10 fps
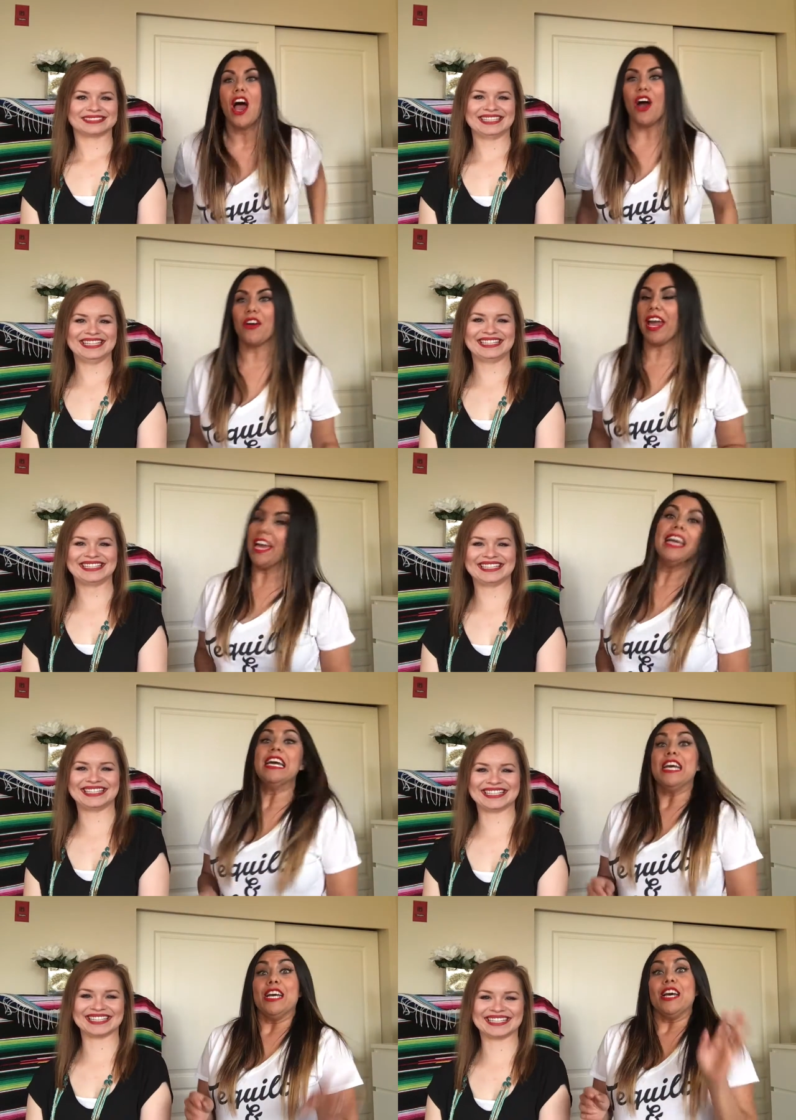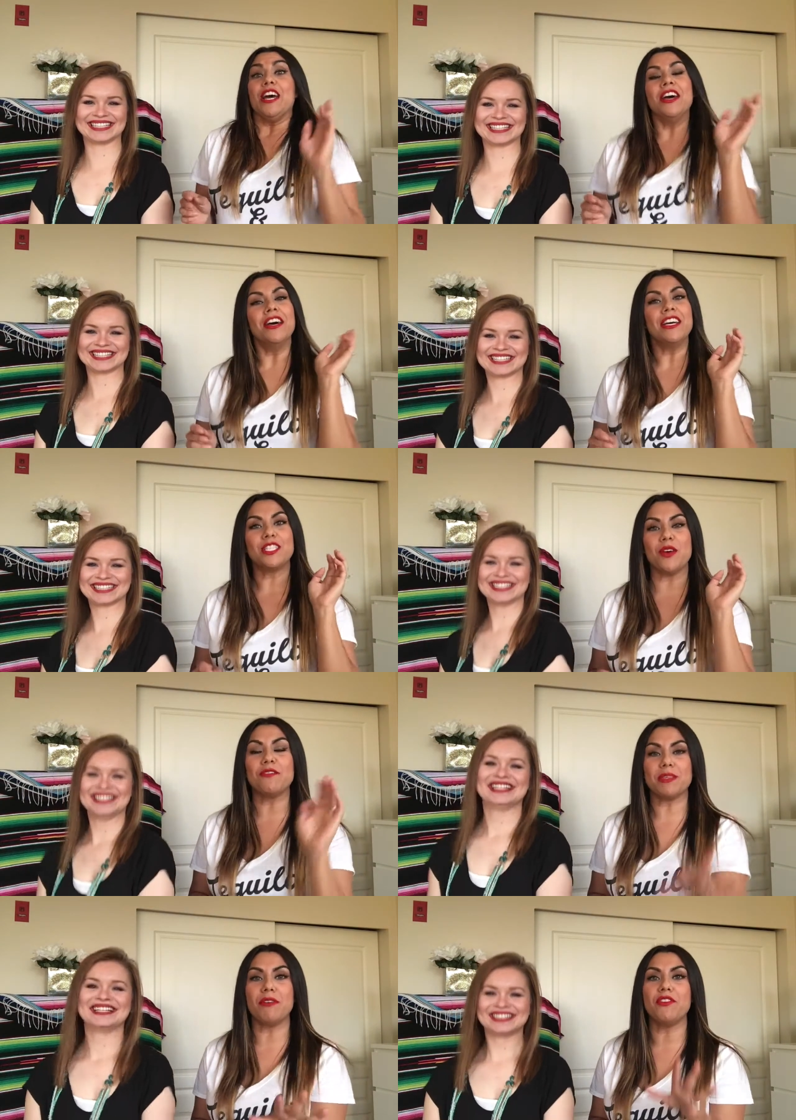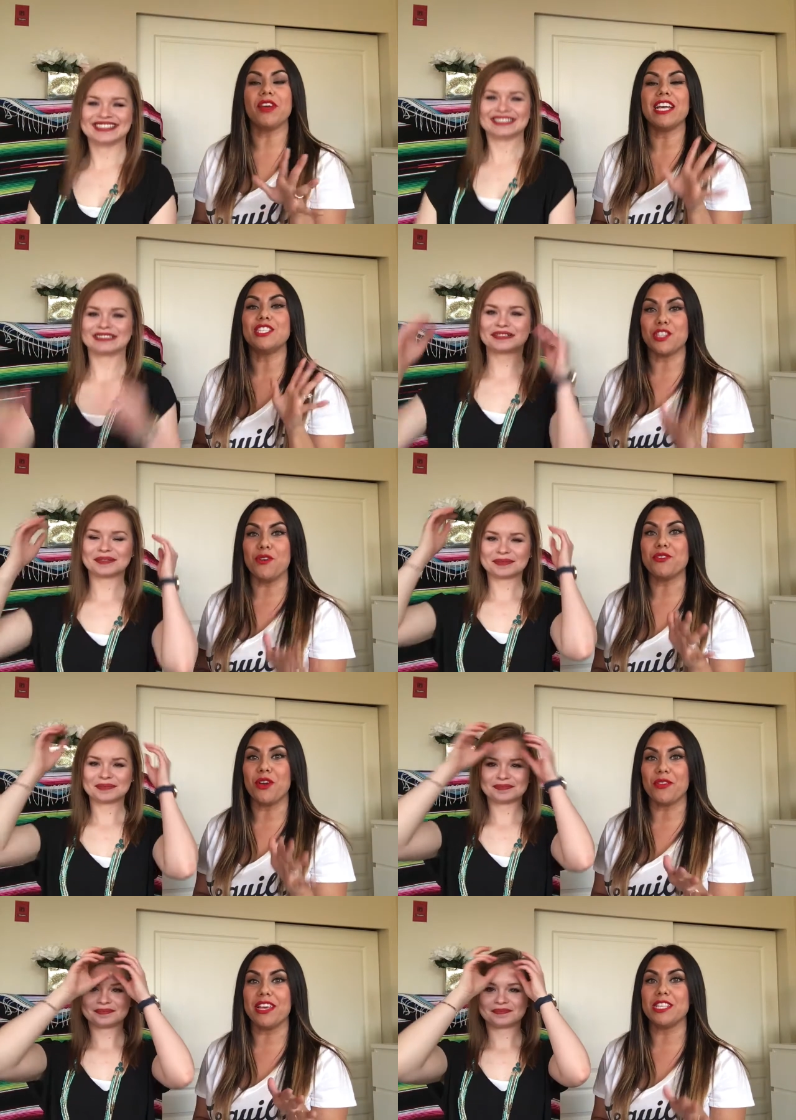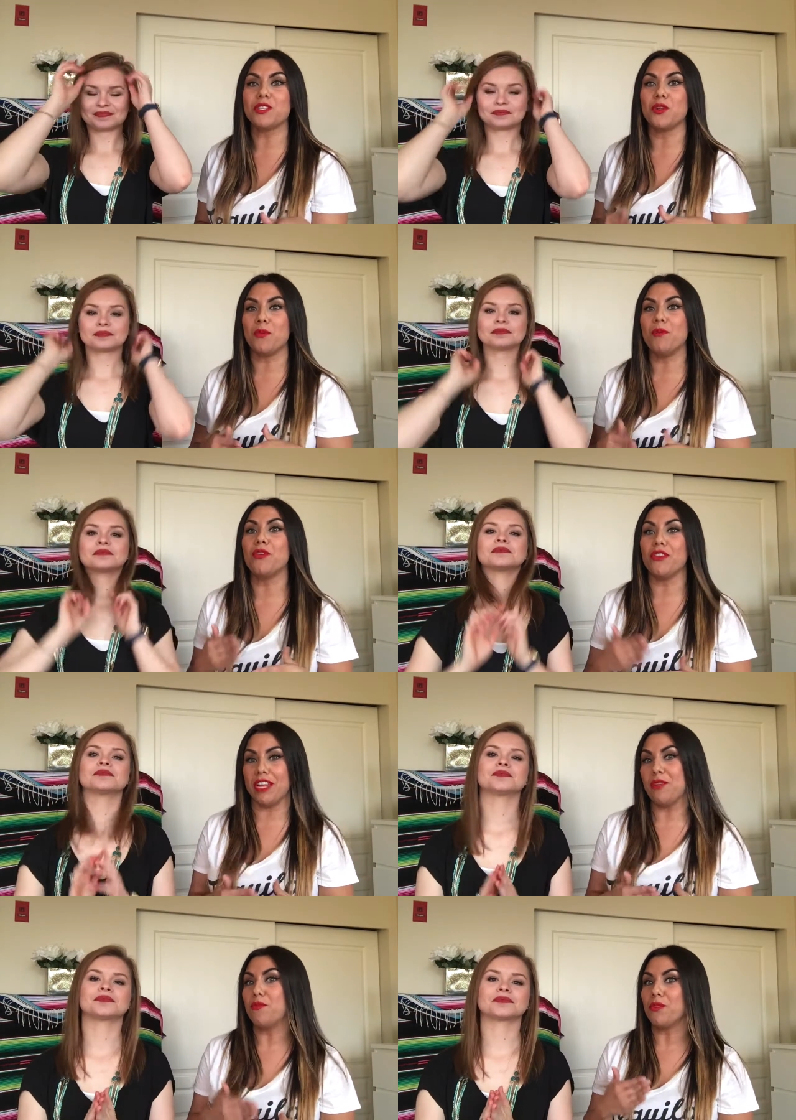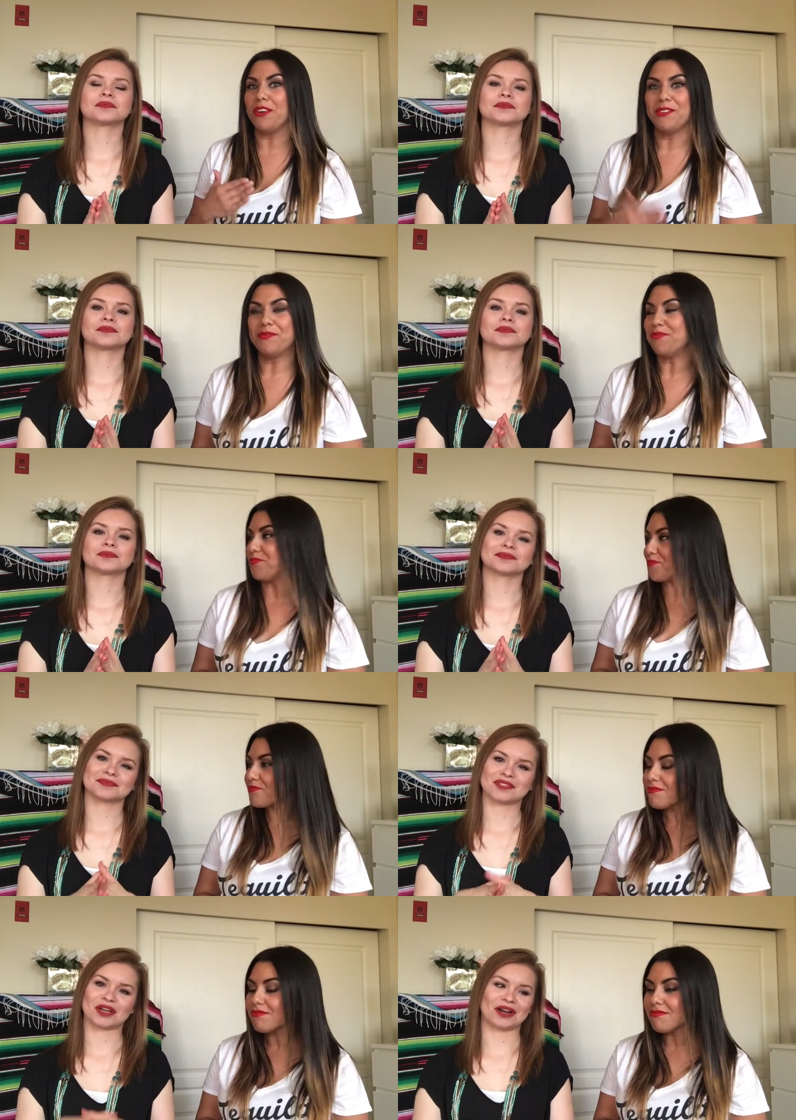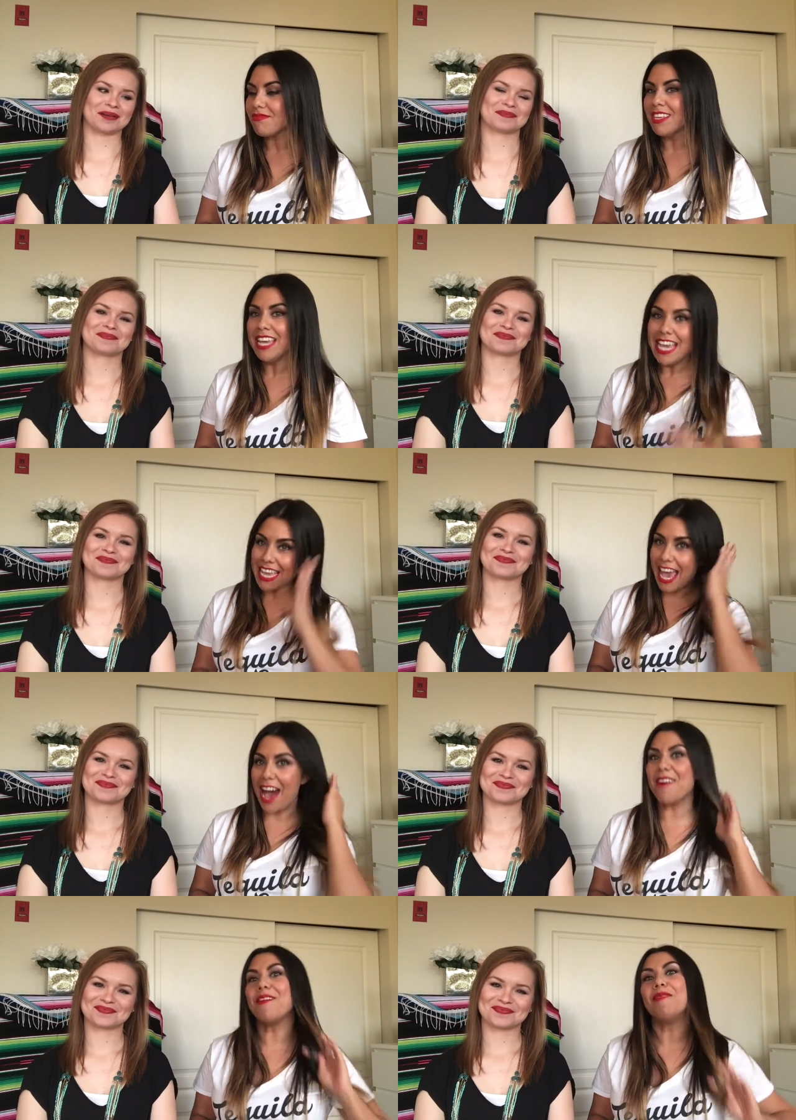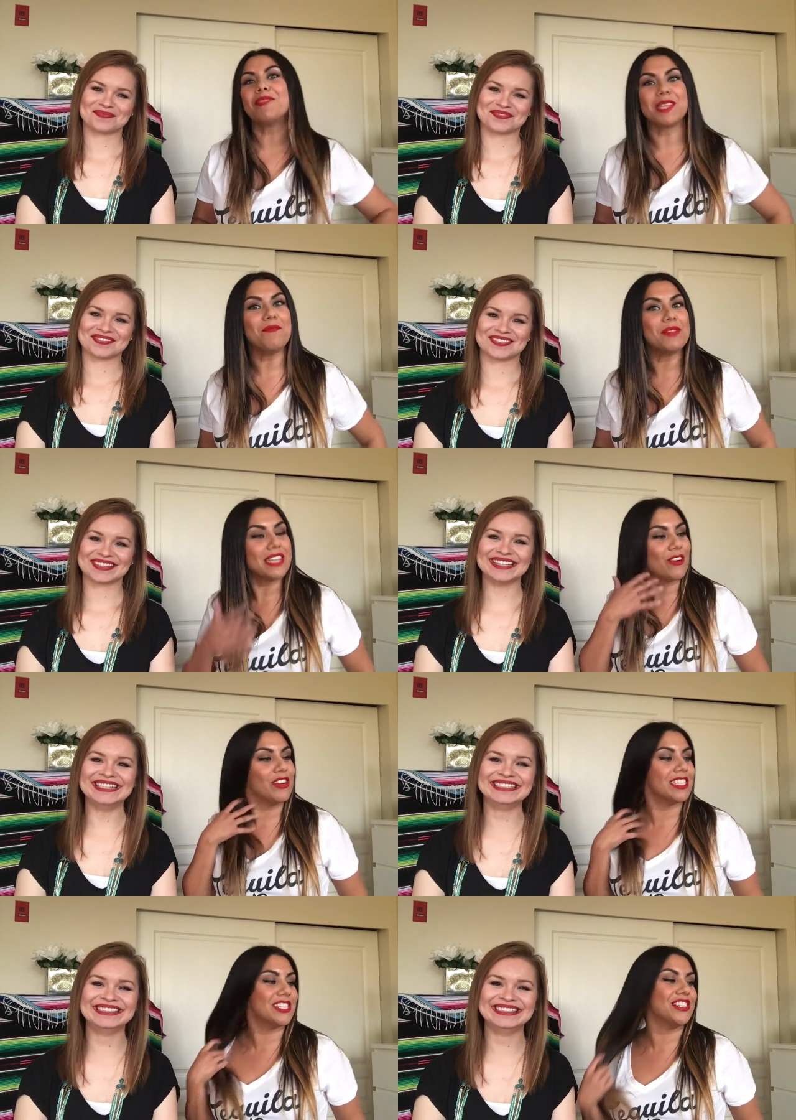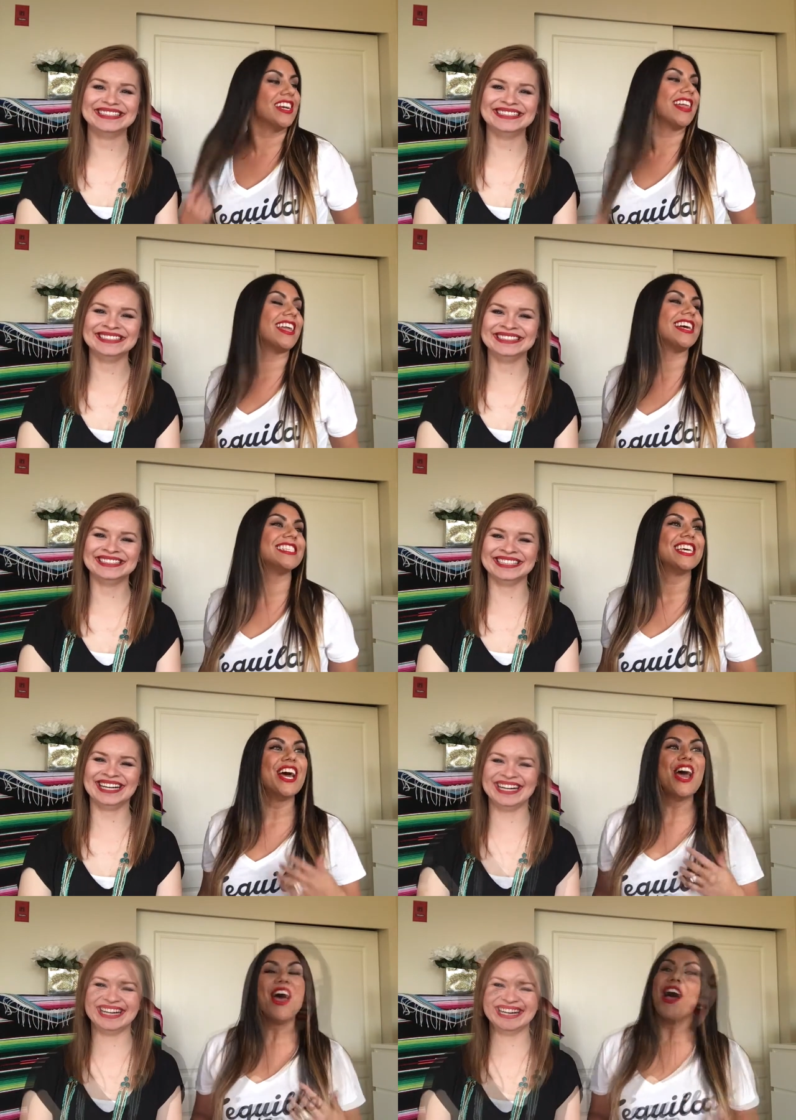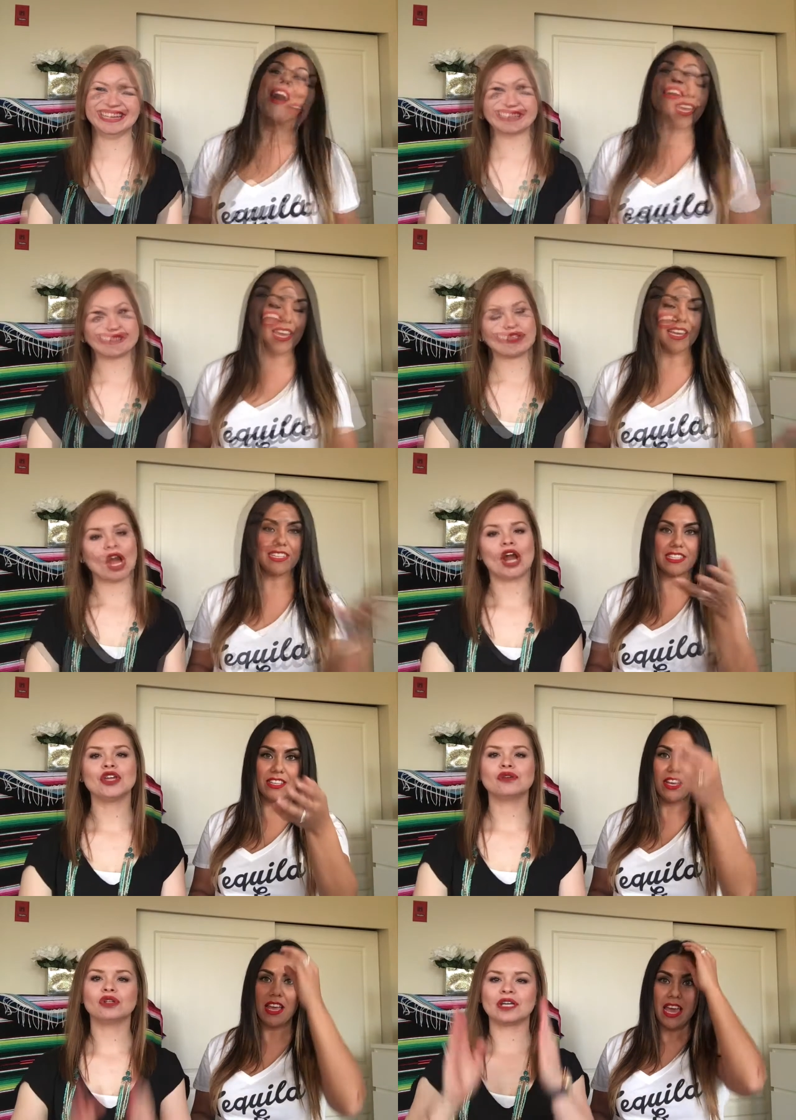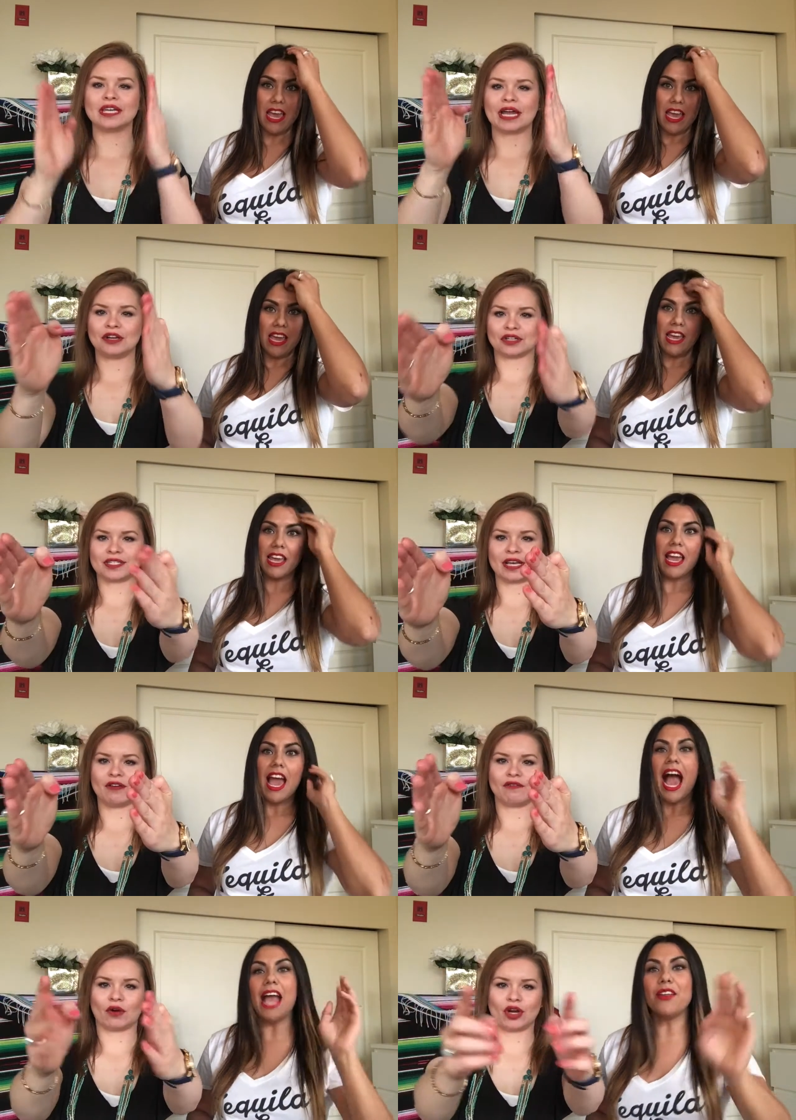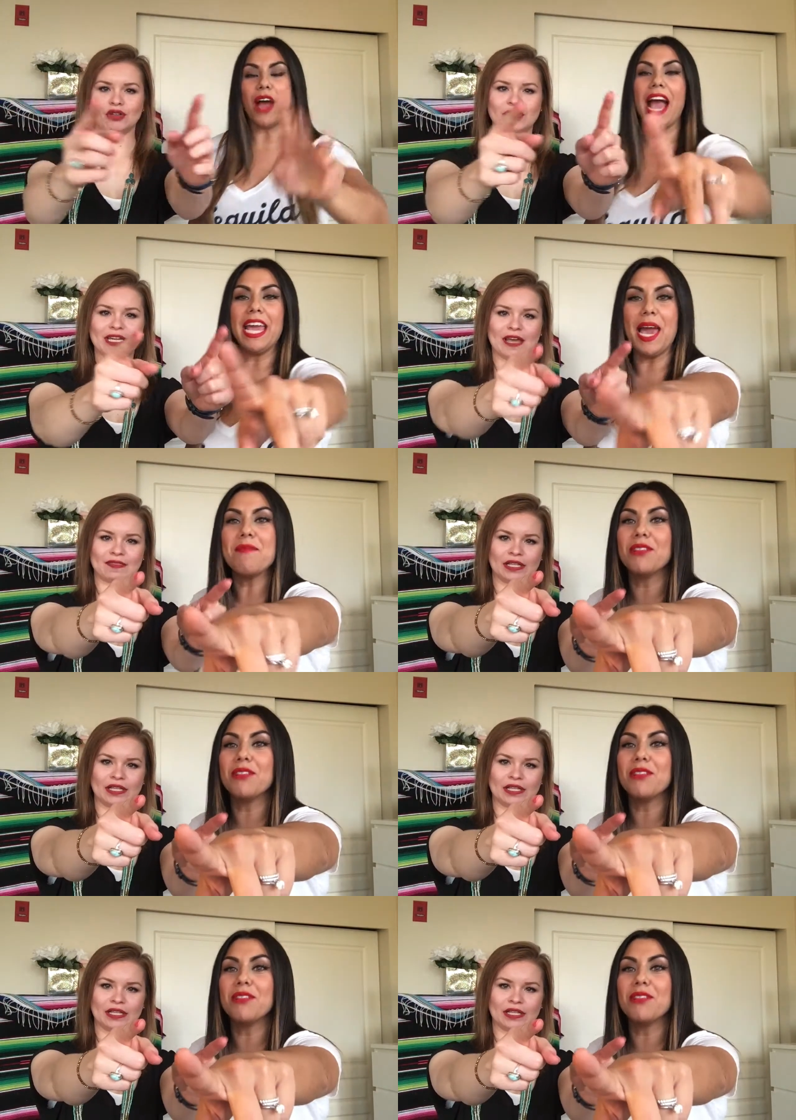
Speaker 1: Okay, so if some of you guys don't know this, Grupo Modelo.
Speaker 2: Sorry.
Speaker 1: Ya vamos a empezar con esas chingaderas.
Speaker 2: Are you looking at yourself?
Speaker 1: I am